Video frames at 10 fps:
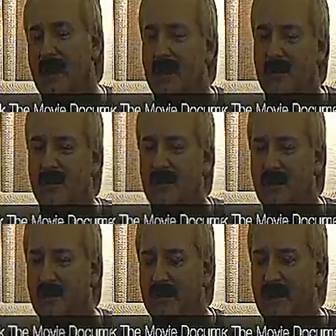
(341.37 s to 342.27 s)
And I
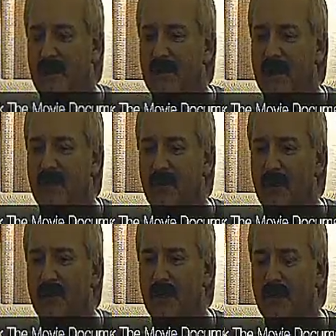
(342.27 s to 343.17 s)
quickly learned how many
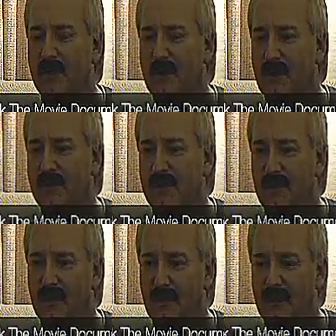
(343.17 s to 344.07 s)
more people all over
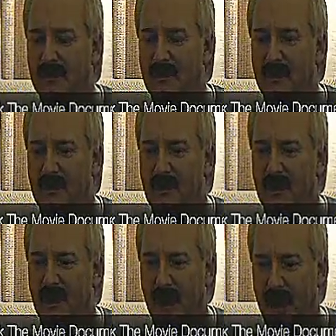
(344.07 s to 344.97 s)
the world
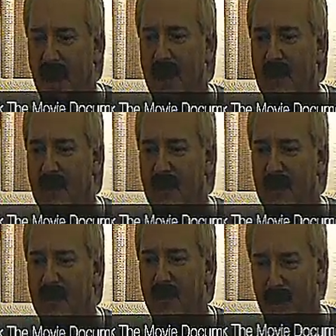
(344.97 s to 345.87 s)
had
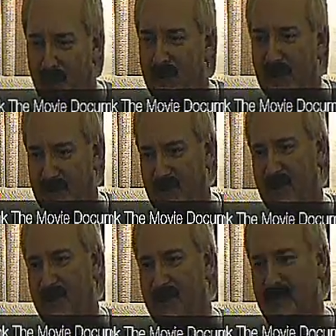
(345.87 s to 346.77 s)
their own
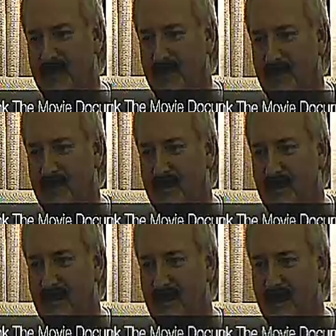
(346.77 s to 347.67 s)
experiences
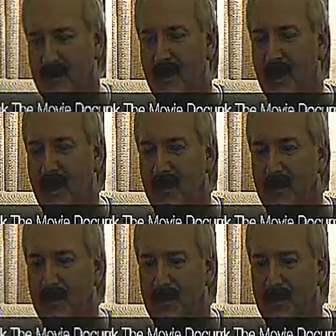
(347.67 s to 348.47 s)
as well.